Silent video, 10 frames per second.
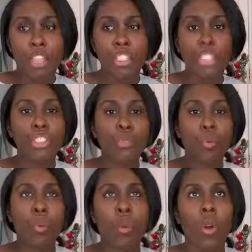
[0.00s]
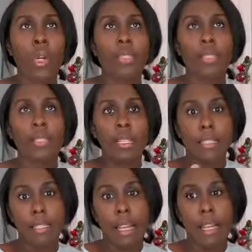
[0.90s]
she just wants the
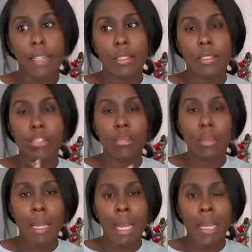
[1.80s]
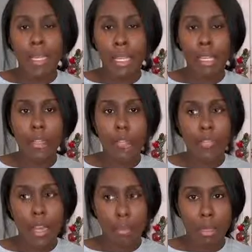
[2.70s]
estate to remain in the
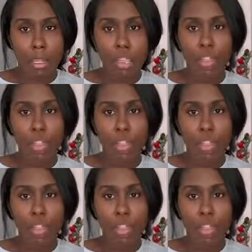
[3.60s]
family.